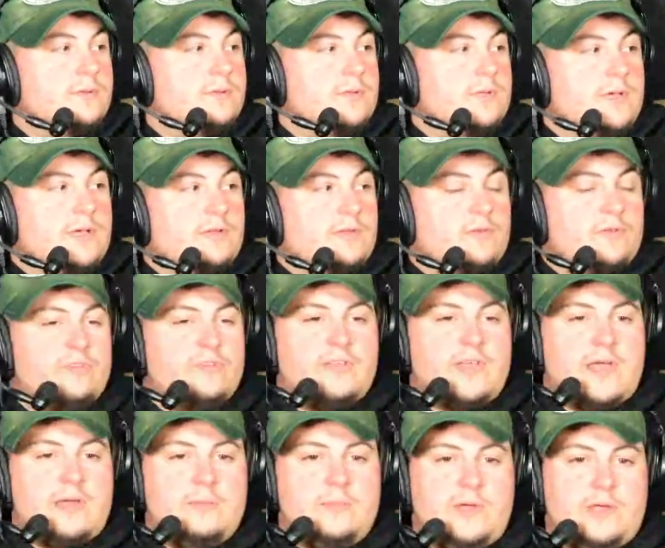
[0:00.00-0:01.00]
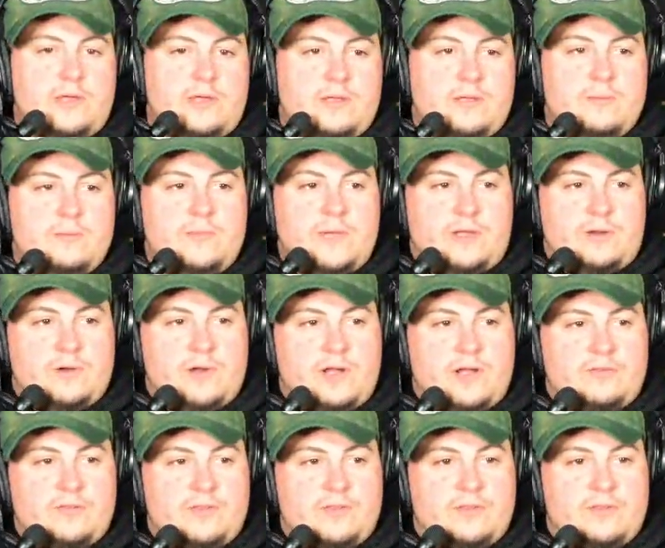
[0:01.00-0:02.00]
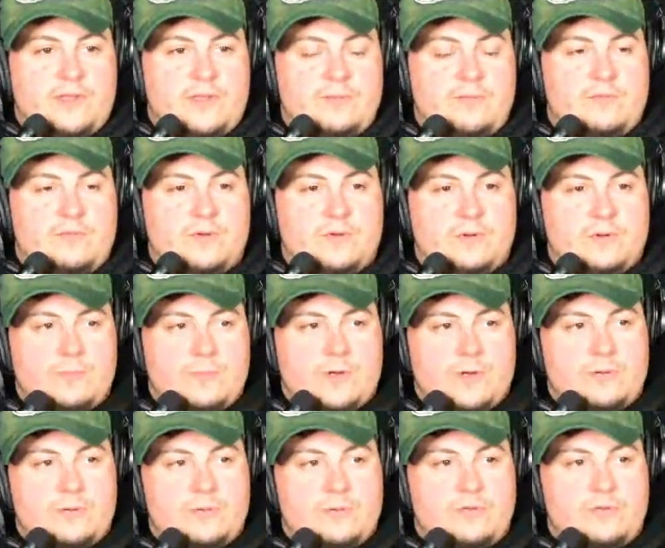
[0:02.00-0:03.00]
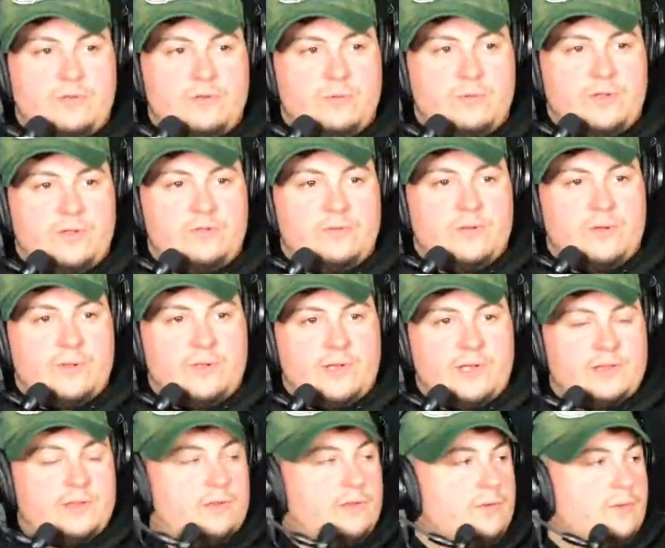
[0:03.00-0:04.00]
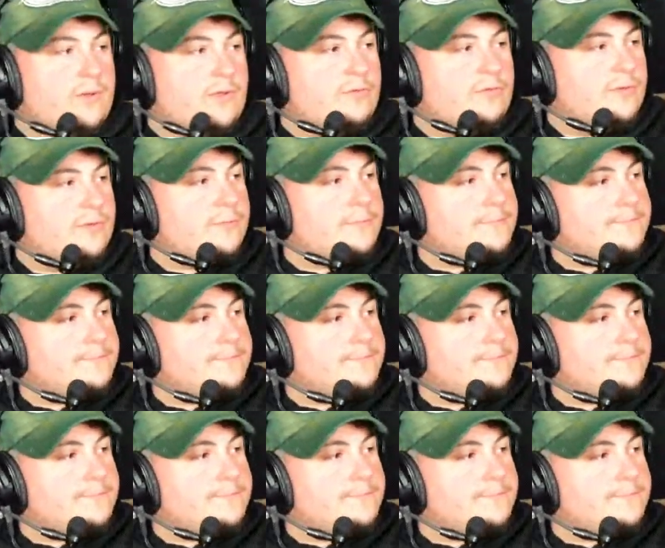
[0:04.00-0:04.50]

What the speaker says: Yeah, so it sat in my garage at the time for about 2 weeks while we got the new engine.